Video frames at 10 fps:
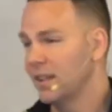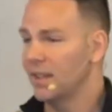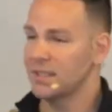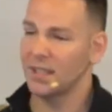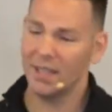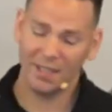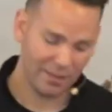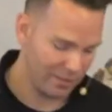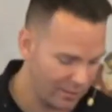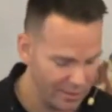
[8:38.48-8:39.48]
It's like,
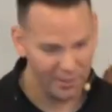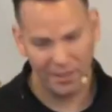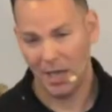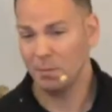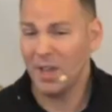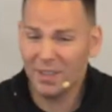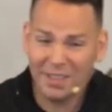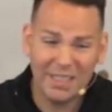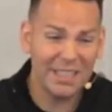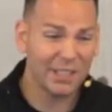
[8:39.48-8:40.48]
I'm not going
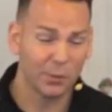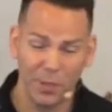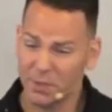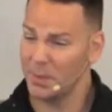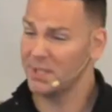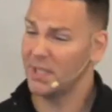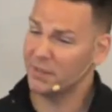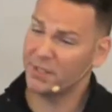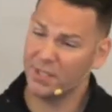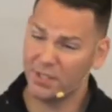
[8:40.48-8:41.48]
to get Christmas
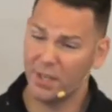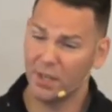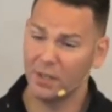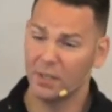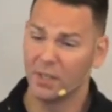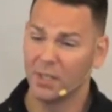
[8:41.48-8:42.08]
gifts this year